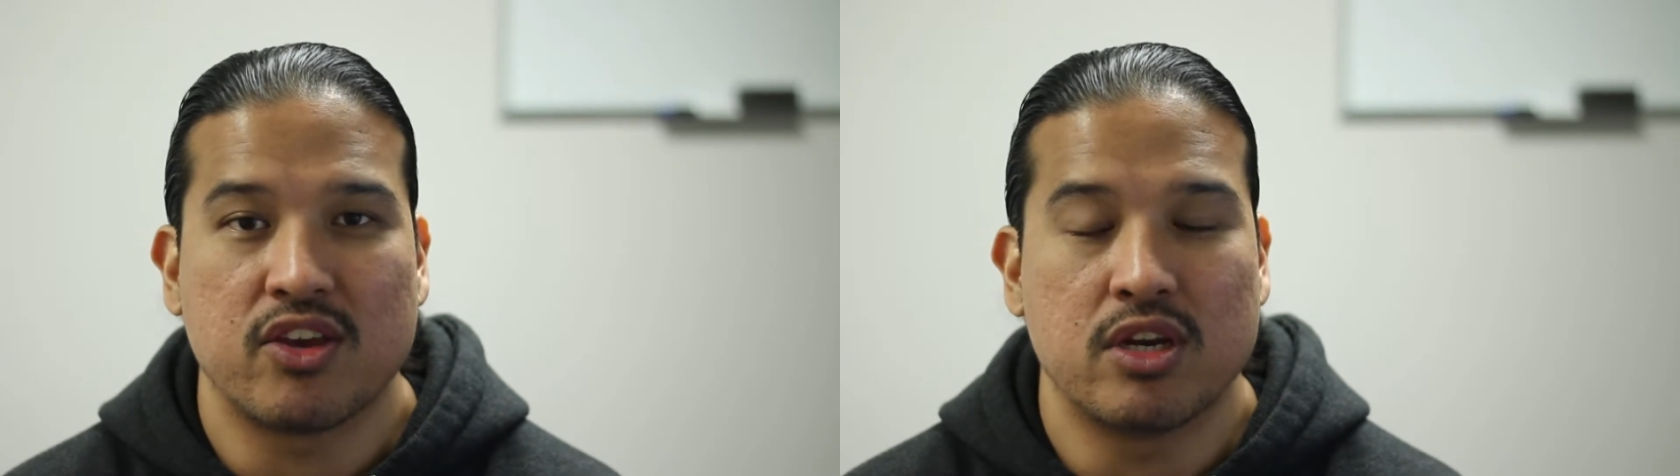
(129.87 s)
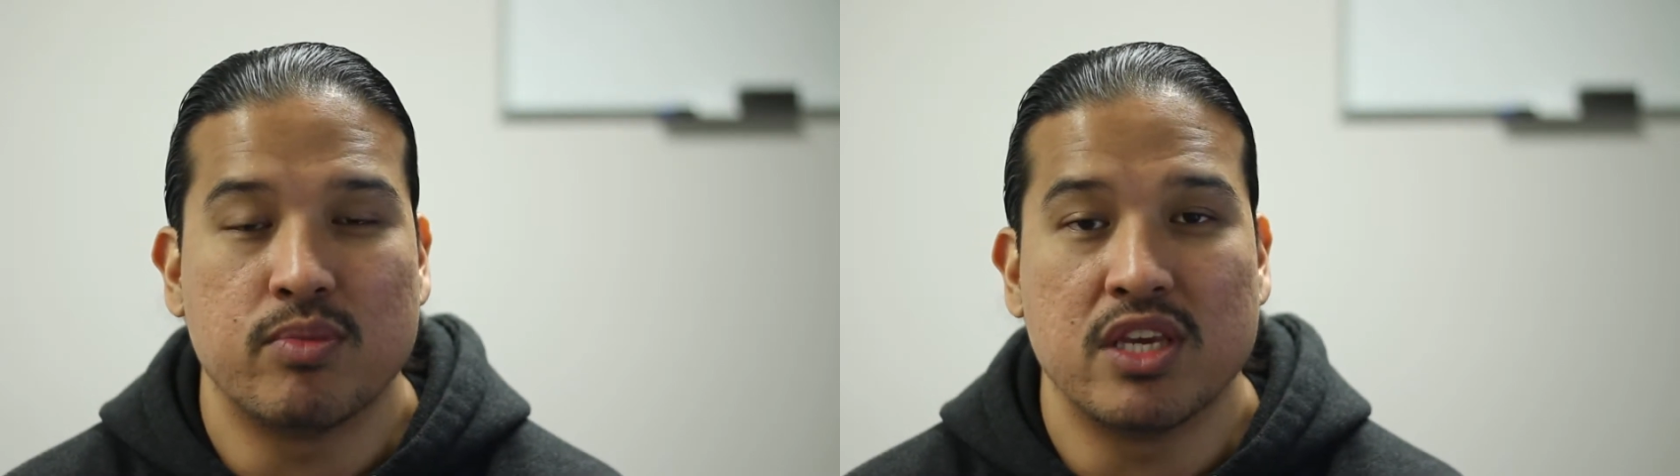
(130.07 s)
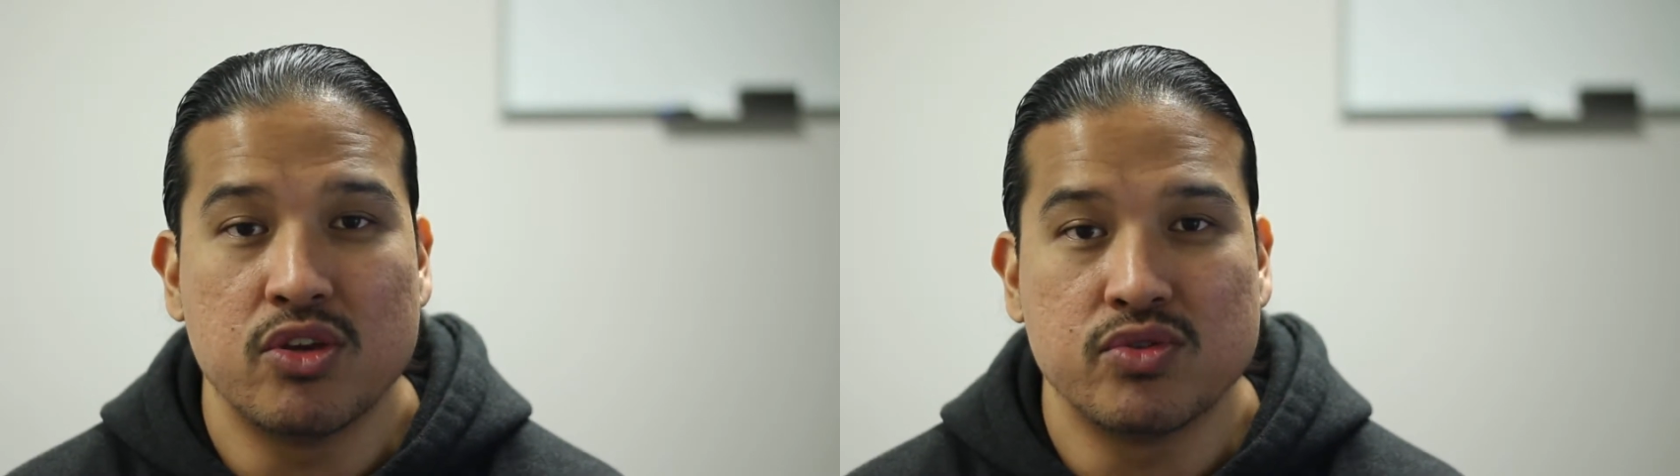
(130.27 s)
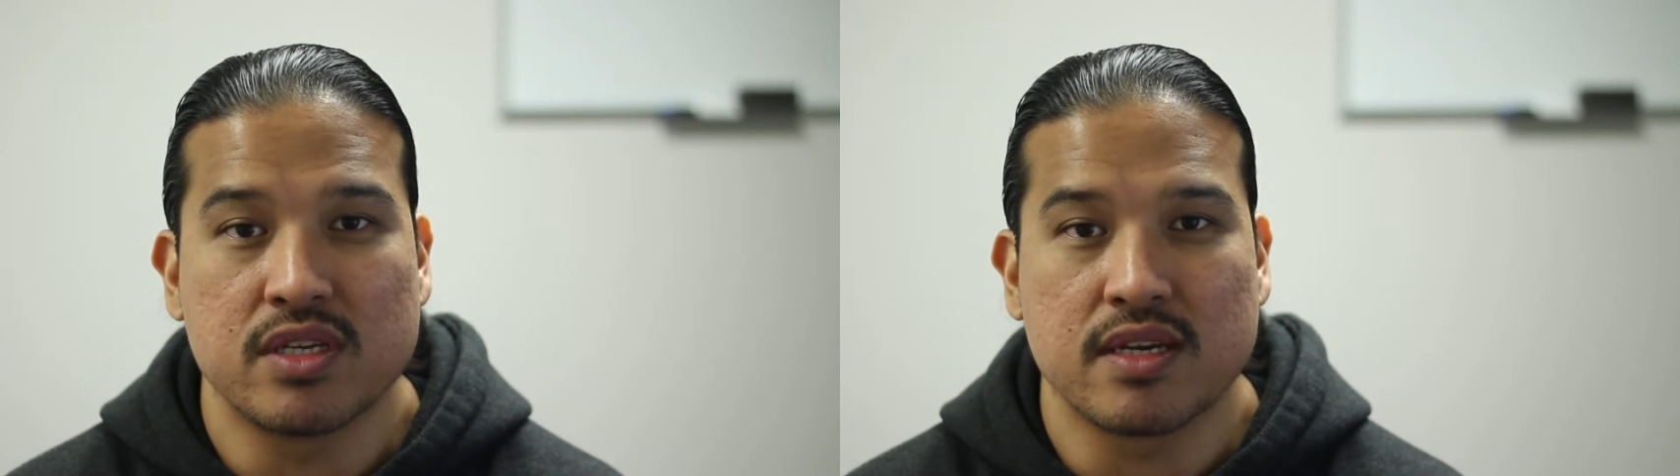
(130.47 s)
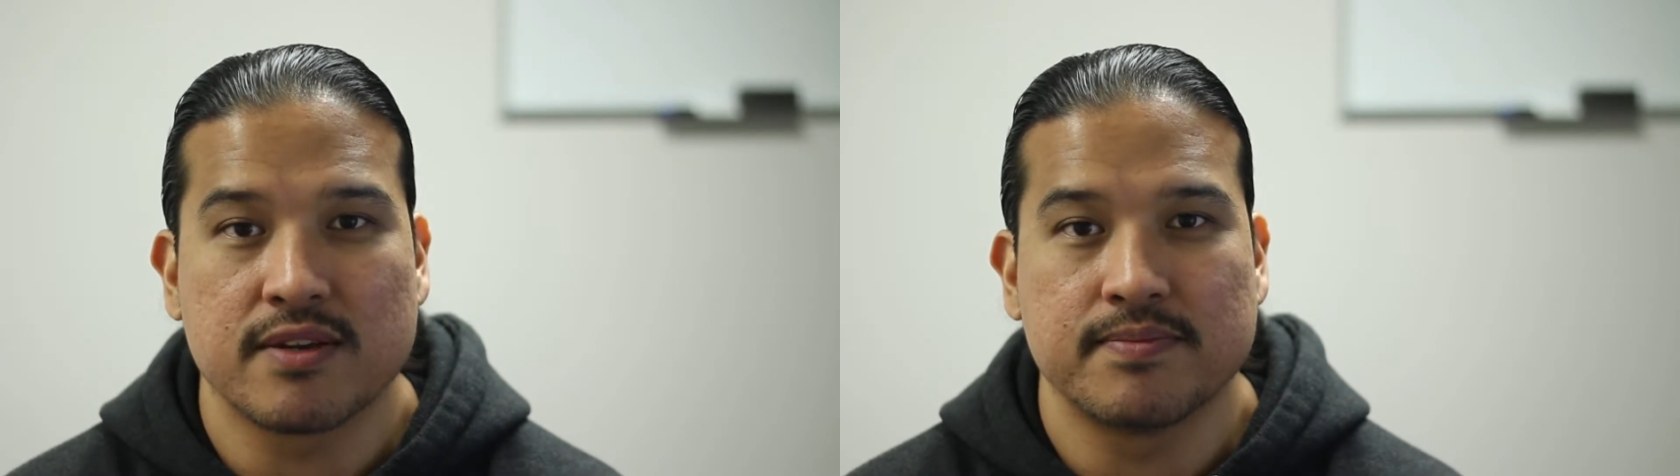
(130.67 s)
you to be
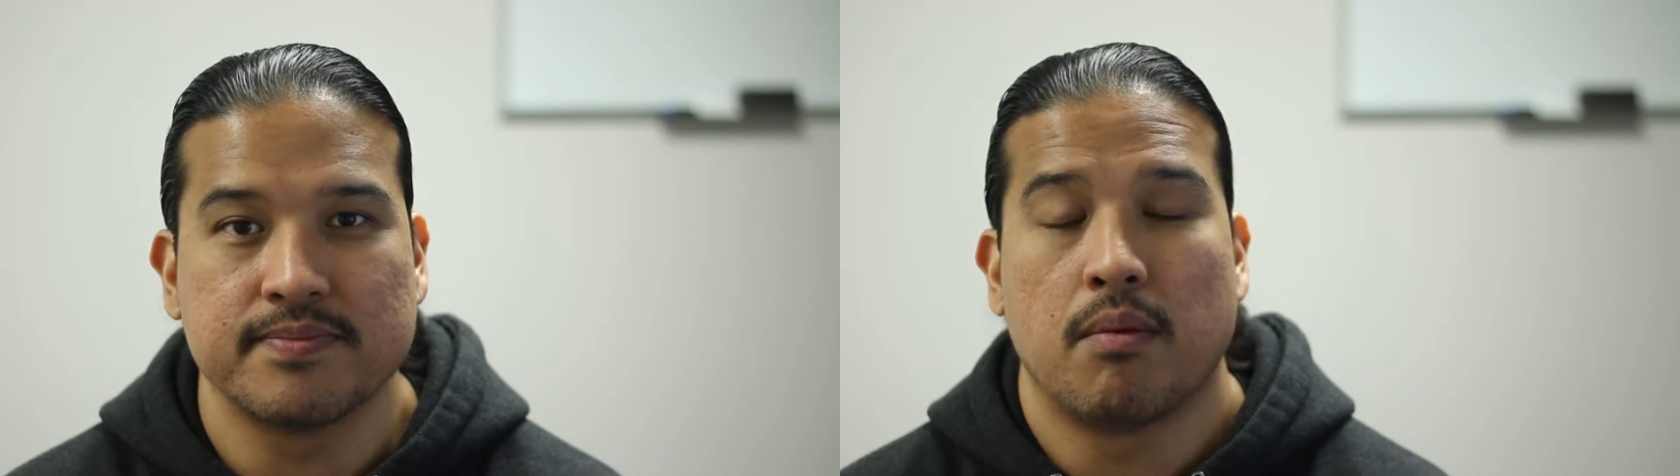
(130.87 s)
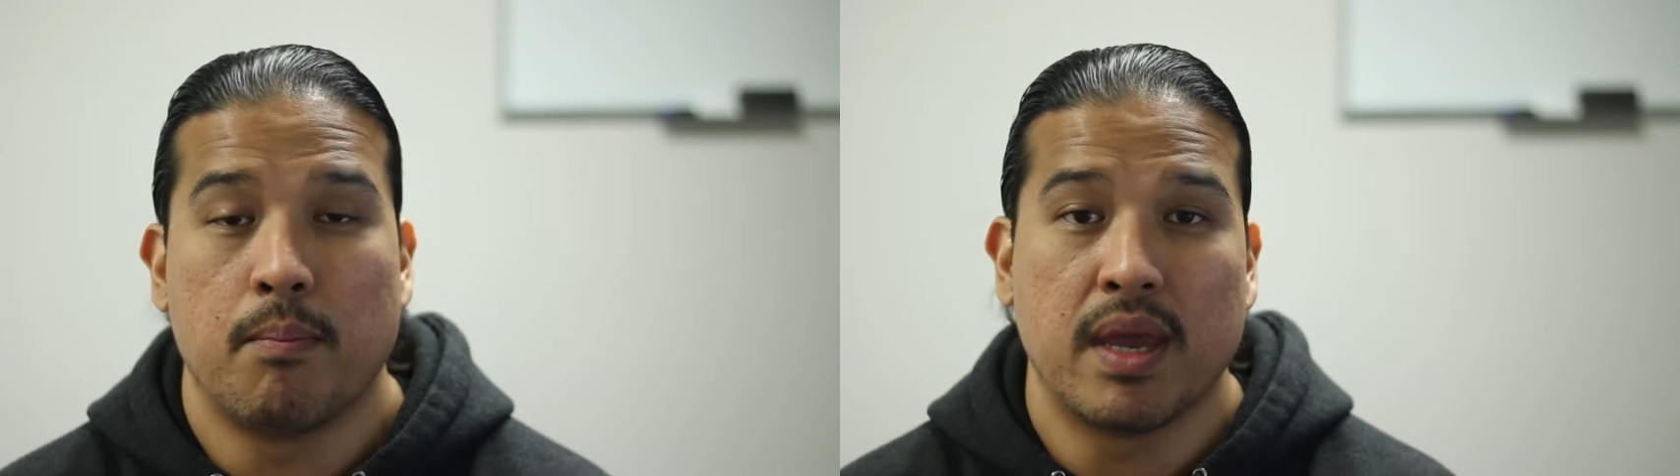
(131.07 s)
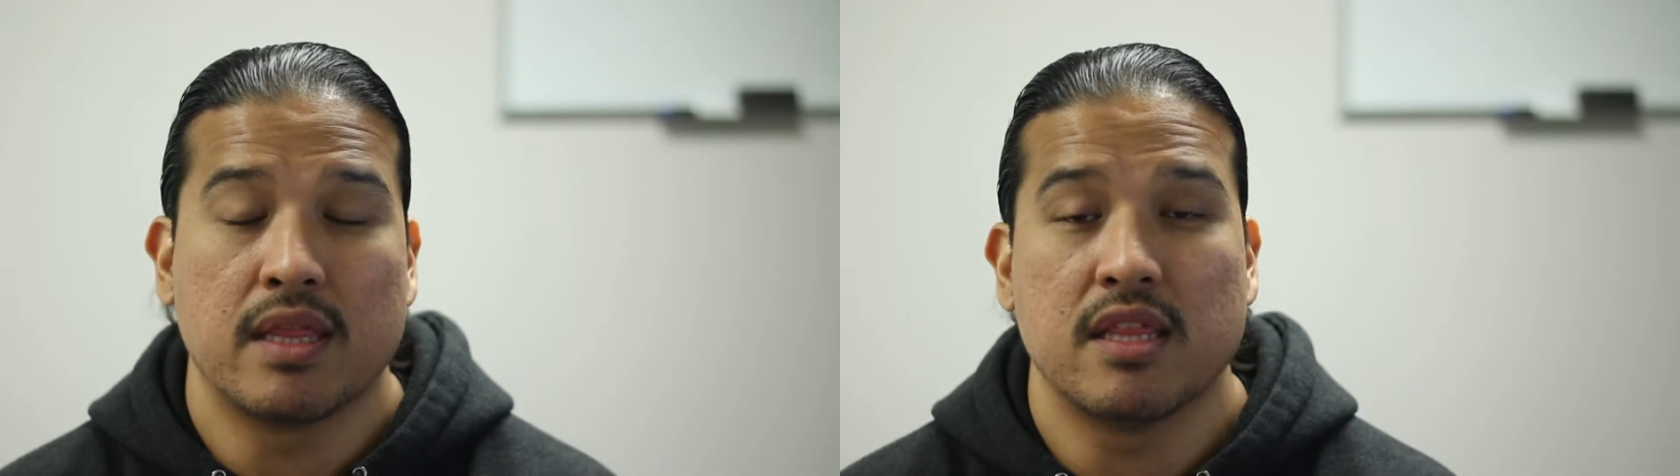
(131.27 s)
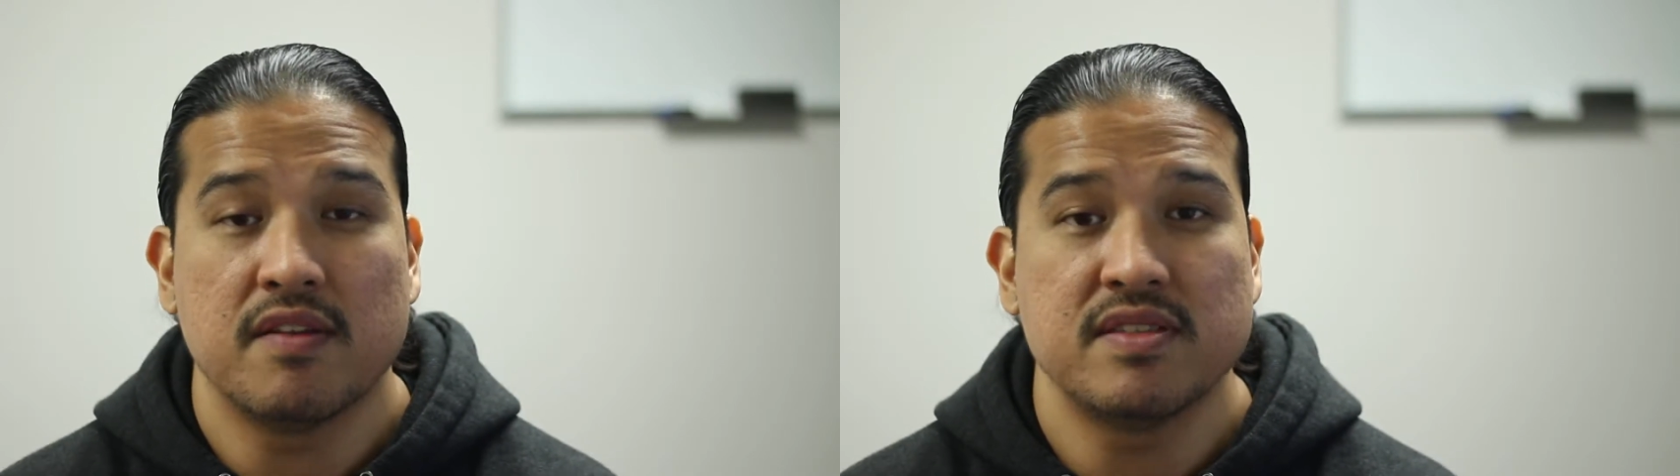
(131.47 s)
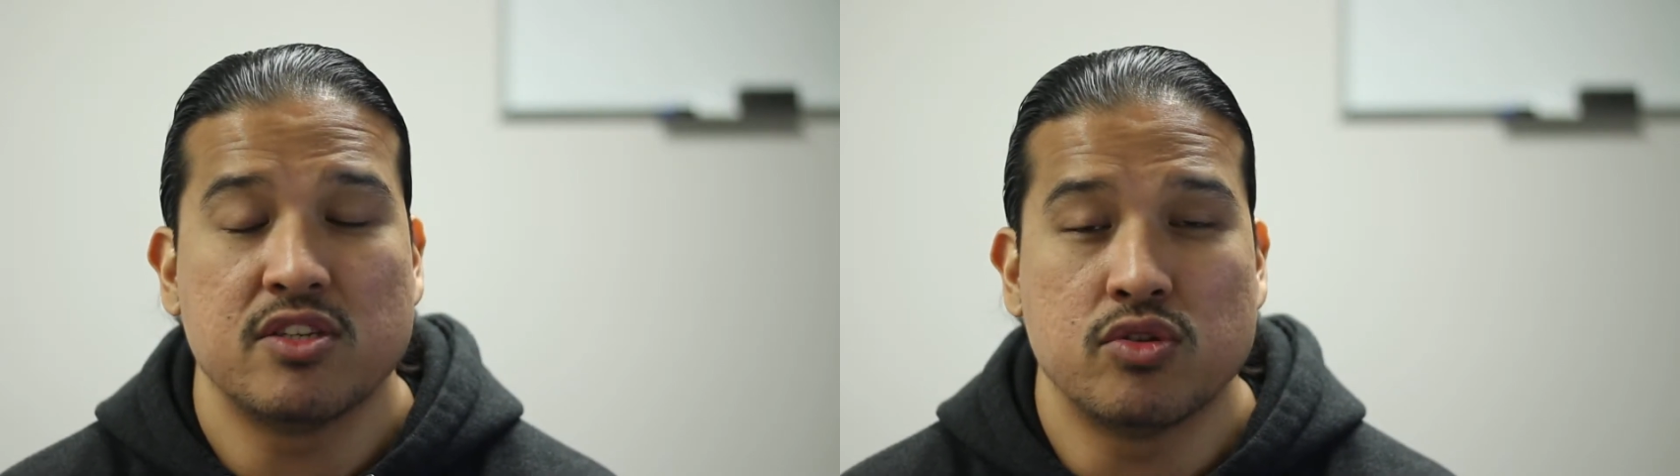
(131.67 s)
using. Main
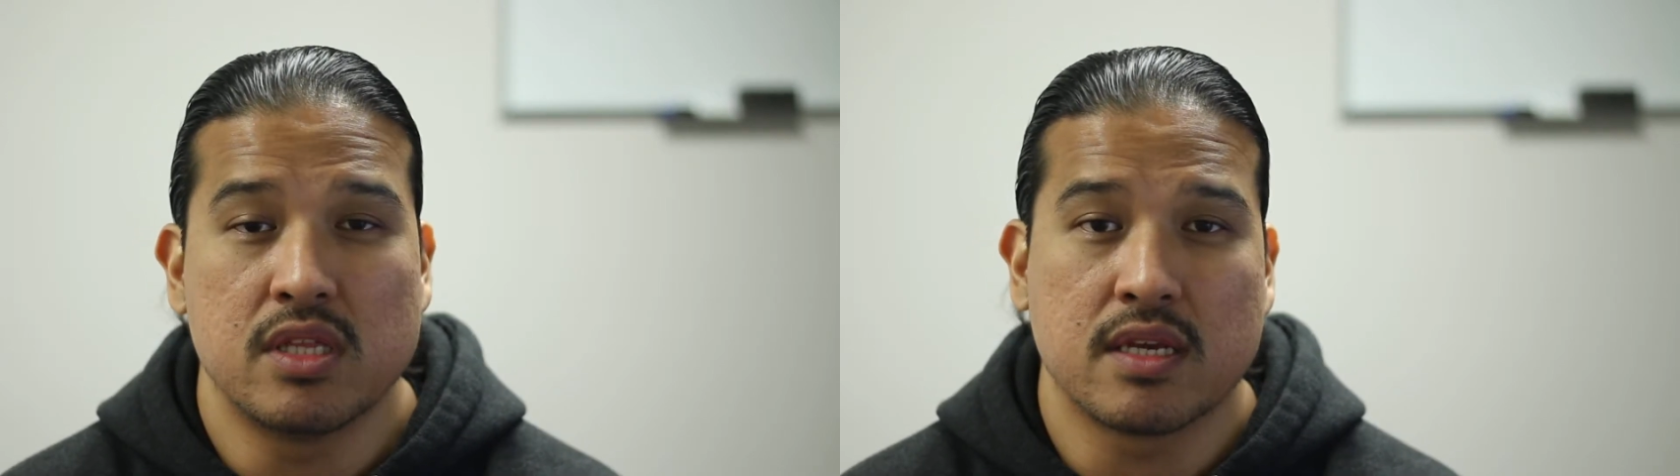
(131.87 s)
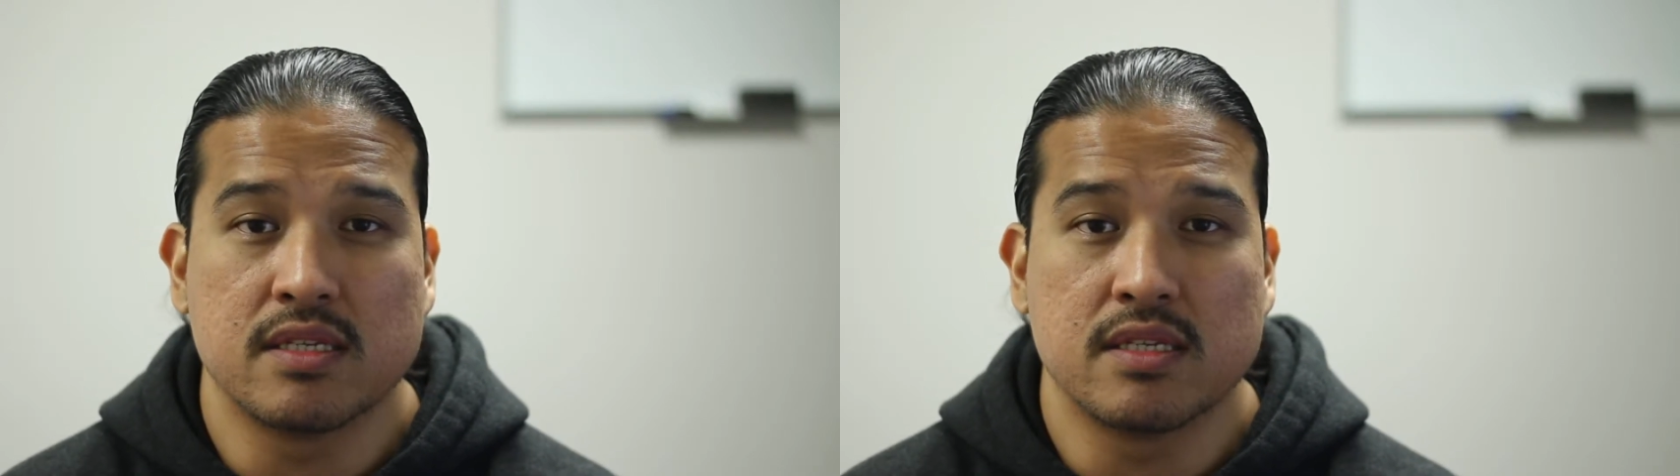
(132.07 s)
lifts usually